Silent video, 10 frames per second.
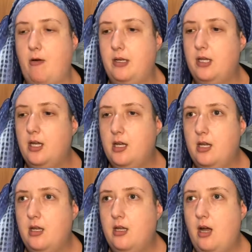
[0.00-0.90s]
And
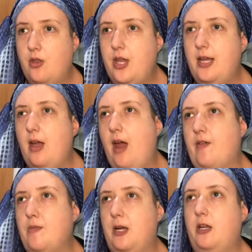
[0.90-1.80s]
I think
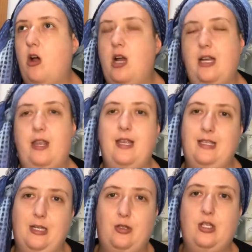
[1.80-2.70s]
everybody kind of thinks
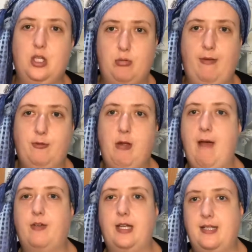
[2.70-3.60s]
that just with
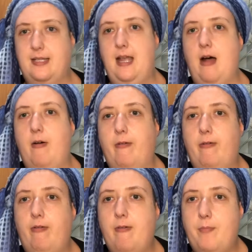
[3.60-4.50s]
travel
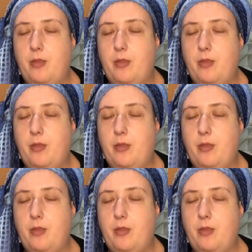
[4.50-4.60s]
itself,